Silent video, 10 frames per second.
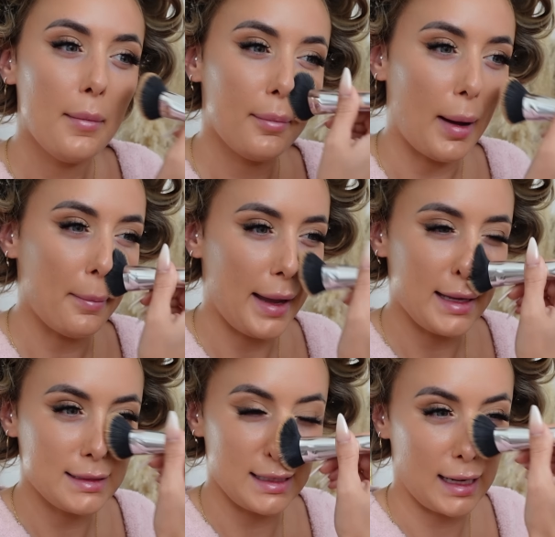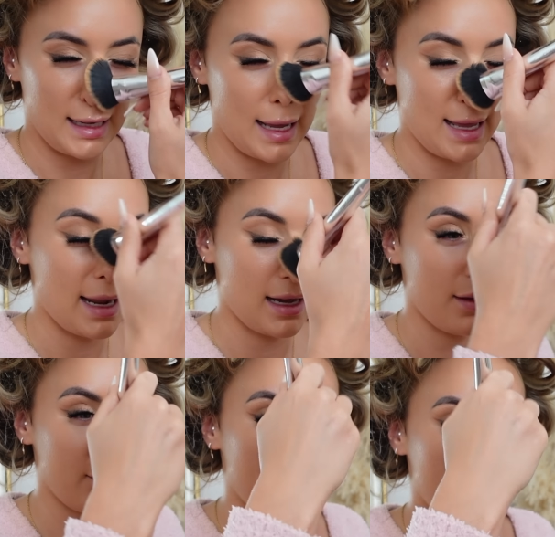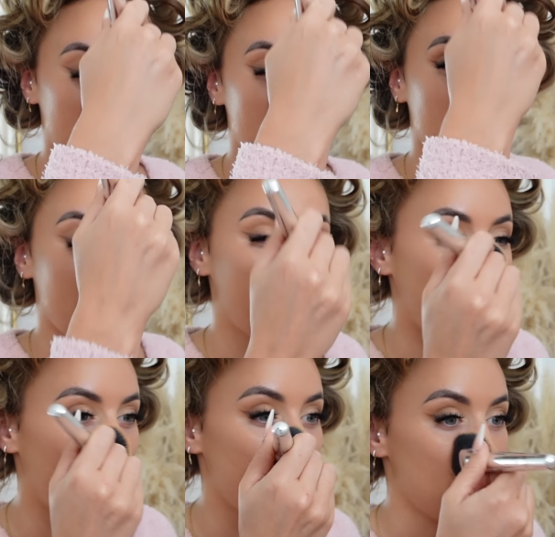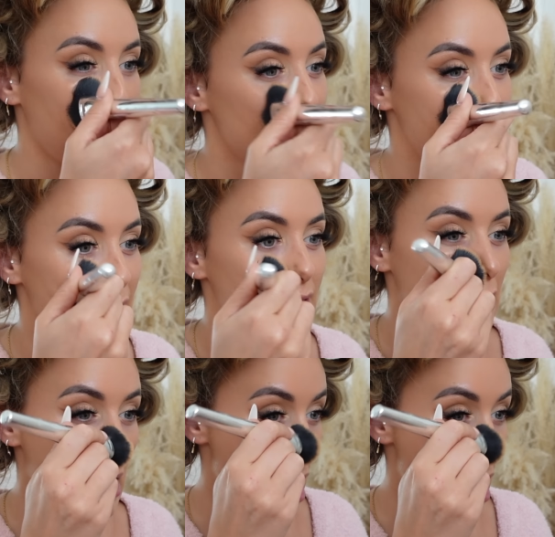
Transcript: but basically any of you who have followed me since